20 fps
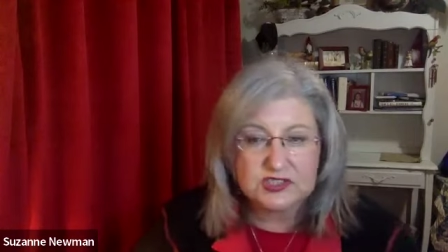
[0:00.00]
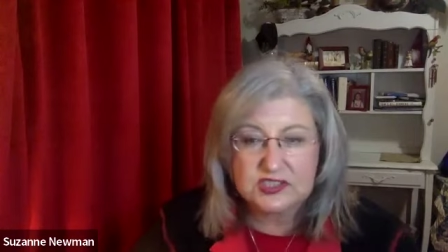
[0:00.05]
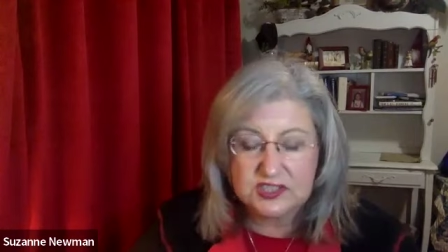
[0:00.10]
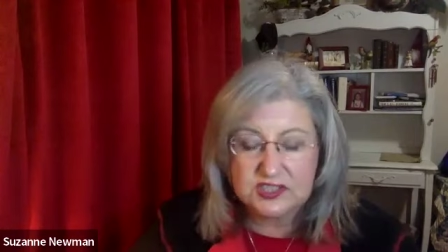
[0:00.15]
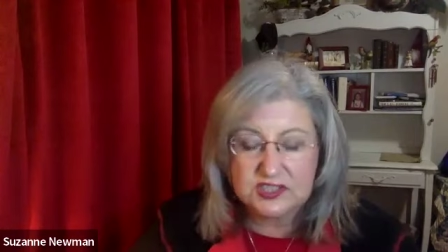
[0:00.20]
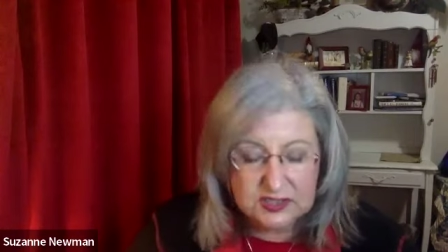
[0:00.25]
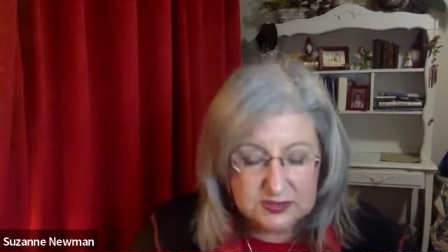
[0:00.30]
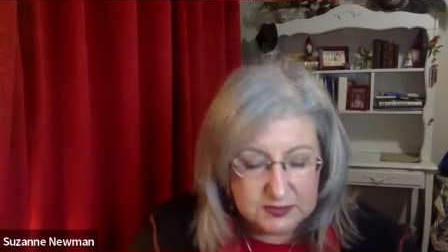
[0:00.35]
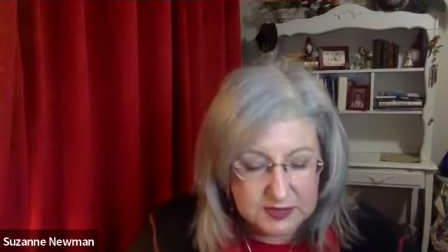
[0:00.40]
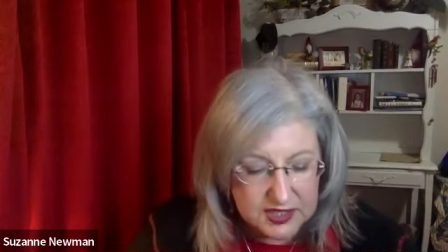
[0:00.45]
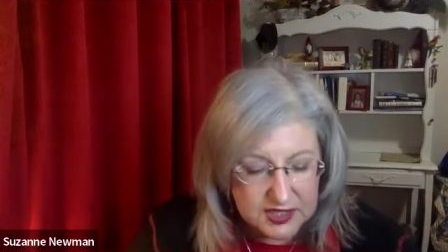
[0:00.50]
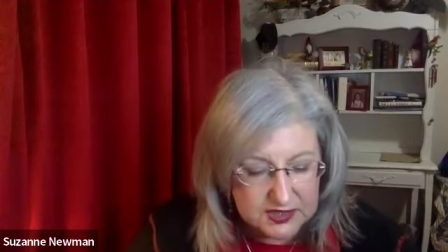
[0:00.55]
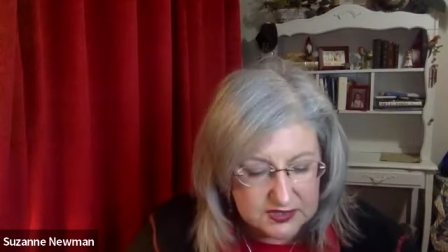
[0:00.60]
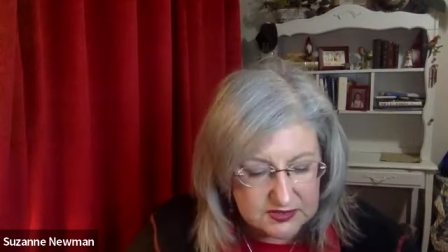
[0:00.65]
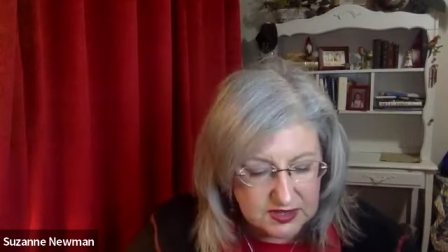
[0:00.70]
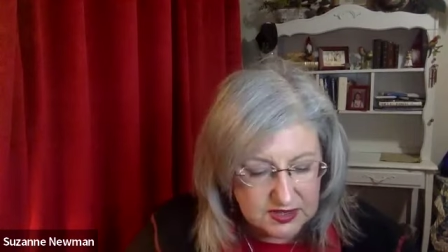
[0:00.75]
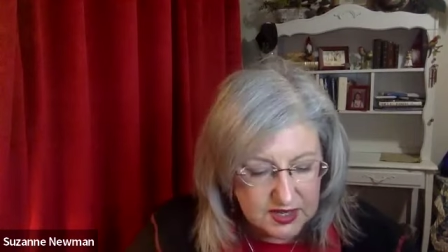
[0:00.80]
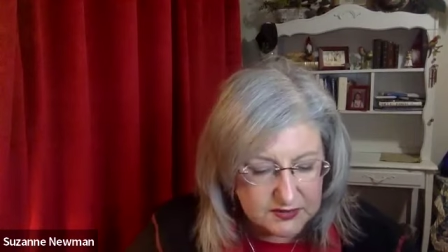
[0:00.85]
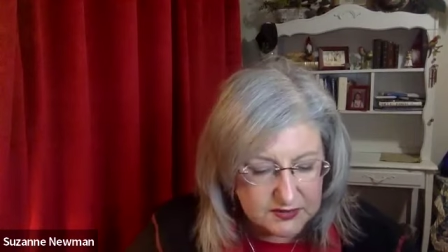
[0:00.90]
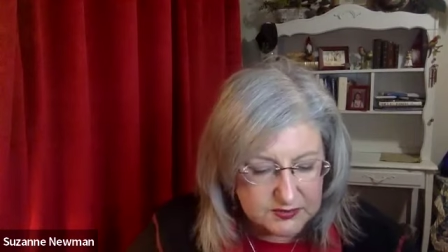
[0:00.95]
still the
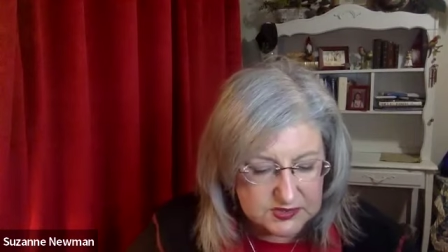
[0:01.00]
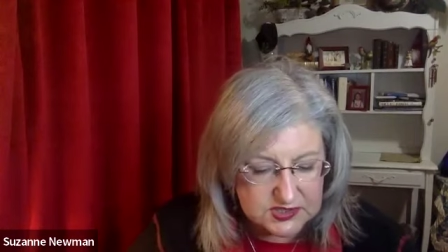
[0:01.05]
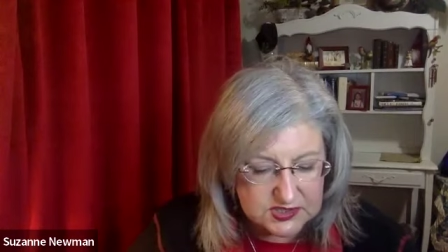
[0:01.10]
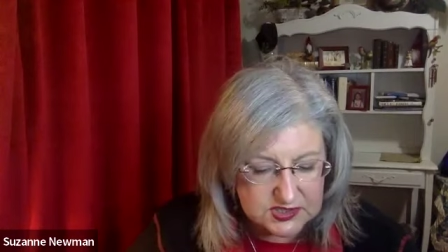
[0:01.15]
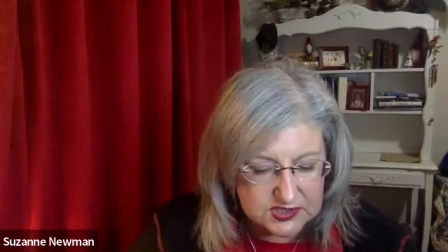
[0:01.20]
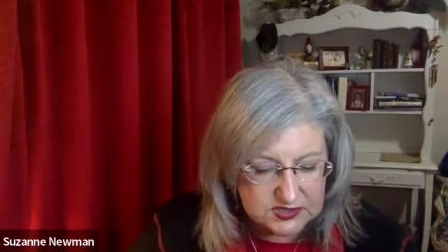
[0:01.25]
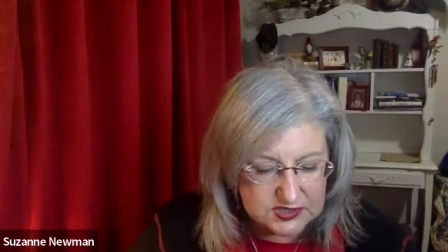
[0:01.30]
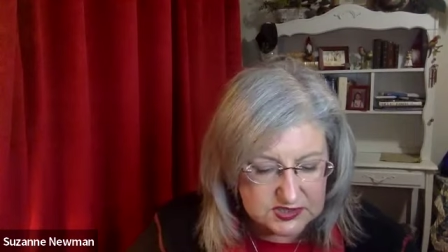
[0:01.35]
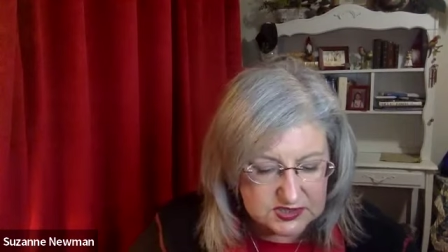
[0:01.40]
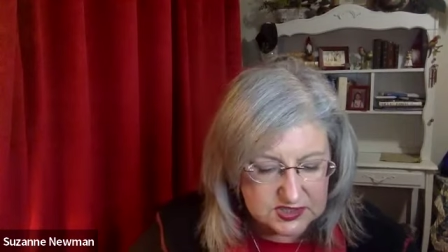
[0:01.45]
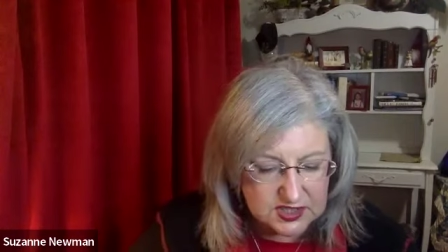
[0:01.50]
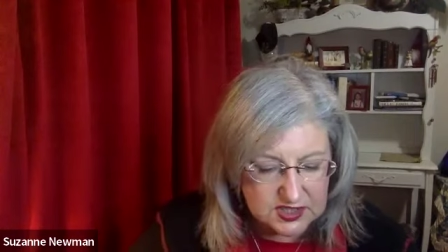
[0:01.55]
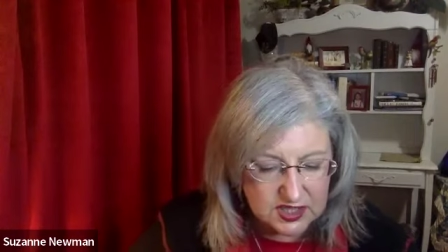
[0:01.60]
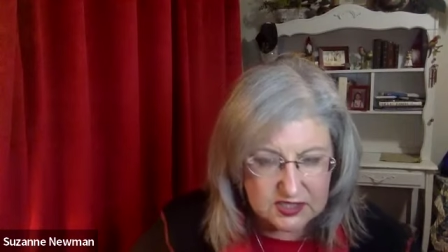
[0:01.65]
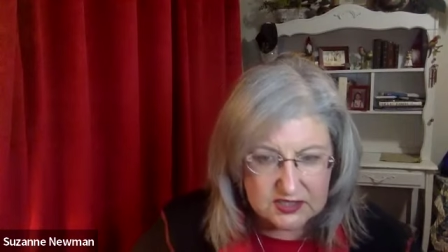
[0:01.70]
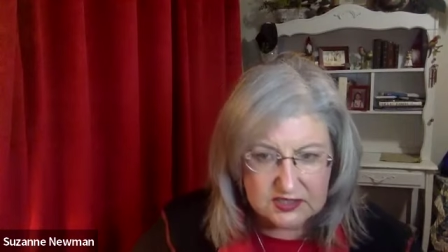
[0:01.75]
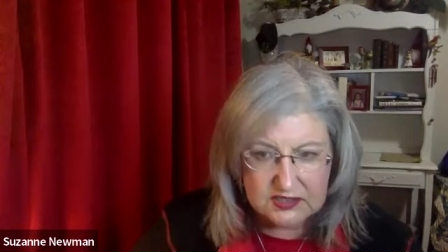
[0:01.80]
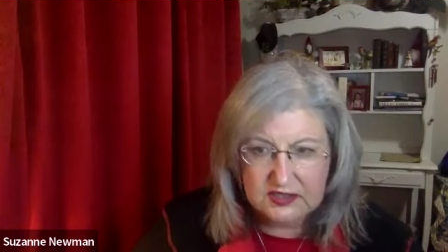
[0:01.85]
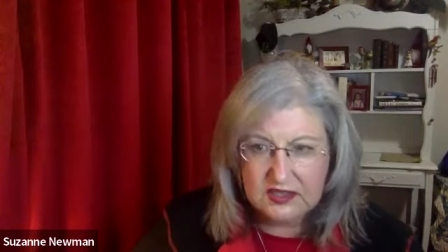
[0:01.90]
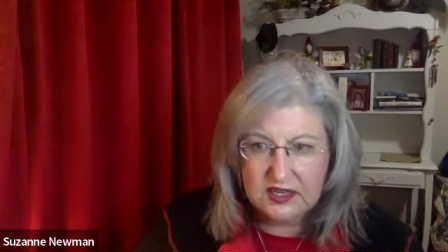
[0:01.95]
mother. I was still the
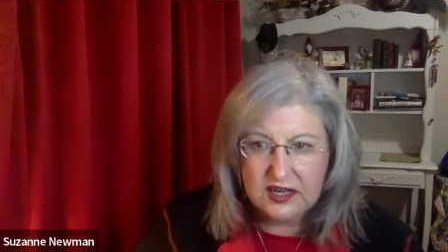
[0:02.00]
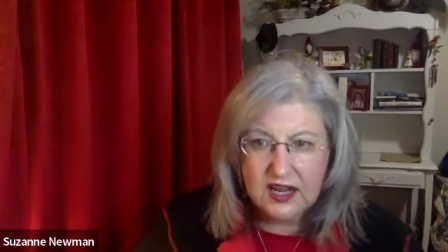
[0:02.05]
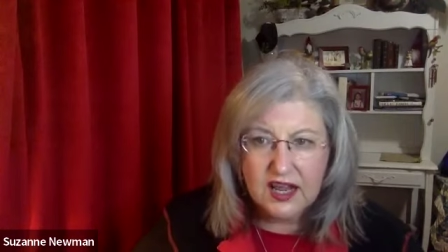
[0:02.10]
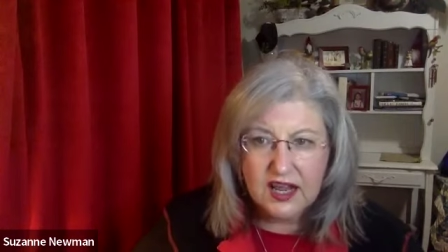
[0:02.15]
daughter.